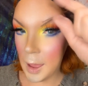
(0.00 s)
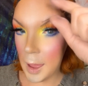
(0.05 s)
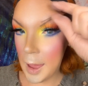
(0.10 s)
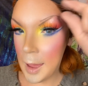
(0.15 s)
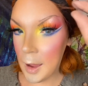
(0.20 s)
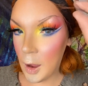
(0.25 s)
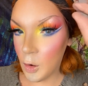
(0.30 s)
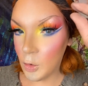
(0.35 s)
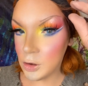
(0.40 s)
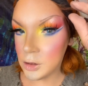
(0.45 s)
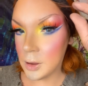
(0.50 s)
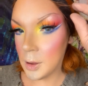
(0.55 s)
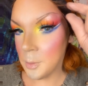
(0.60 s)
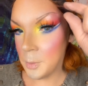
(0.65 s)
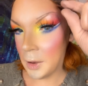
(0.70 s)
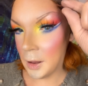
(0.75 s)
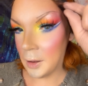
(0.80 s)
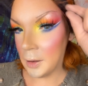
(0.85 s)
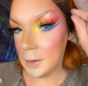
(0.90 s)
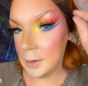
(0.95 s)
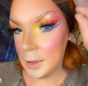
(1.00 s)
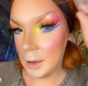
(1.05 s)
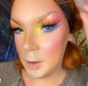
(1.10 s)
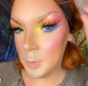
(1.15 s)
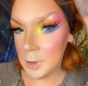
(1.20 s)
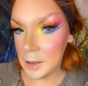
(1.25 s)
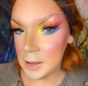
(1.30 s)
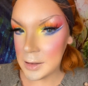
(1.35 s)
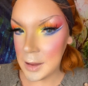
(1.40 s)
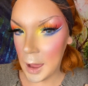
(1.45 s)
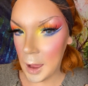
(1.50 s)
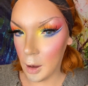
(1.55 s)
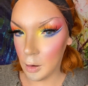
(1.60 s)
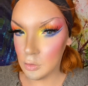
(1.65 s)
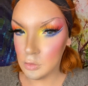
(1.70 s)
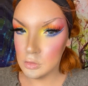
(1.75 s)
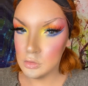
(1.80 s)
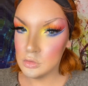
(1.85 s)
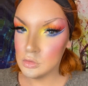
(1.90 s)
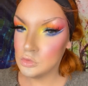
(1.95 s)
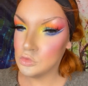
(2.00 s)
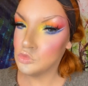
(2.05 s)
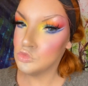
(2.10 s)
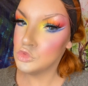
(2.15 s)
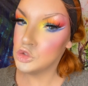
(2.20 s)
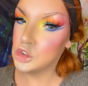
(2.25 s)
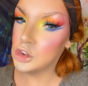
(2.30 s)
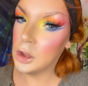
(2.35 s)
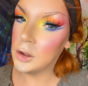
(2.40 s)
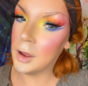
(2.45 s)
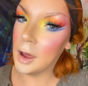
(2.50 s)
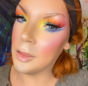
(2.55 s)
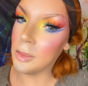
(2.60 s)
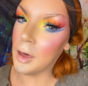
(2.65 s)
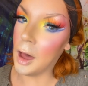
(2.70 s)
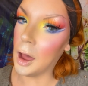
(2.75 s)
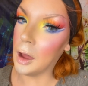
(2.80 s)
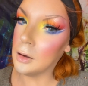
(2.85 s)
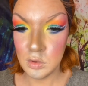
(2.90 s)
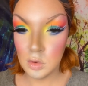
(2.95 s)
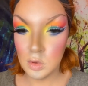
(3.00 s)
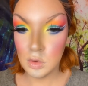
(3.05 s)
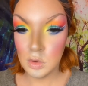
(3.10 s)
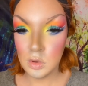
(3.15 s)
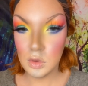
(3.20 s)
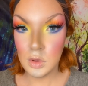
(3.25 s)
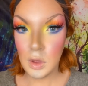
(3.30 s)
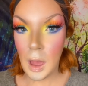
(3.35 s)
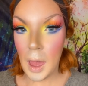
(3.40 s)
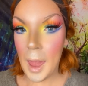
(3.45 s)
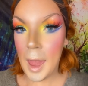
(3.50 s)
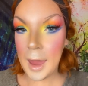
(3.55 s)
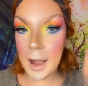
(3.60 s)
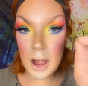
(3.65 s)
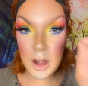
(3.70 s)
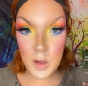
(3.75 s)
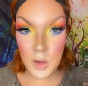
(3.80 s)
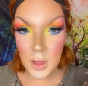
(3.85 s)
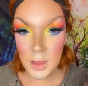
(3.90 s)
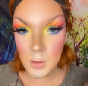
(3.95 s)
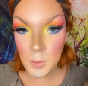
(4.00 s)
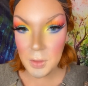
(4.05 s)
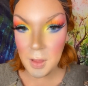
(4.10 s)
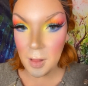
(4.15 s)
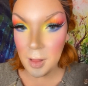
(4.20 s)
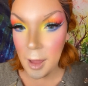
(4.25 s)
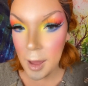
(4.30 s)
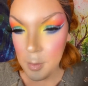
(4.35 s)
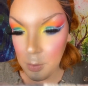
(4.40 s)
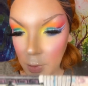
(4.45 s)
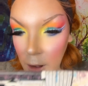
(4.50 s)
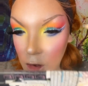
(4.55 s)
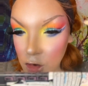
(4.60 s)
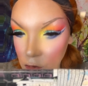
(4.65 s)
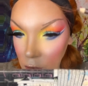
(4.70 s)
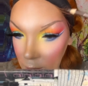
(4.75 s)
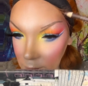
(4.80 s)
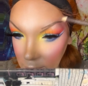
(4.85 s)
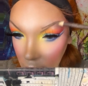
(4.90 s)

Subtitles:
out, but a little bit down, just like that. And I do this with a light pressure because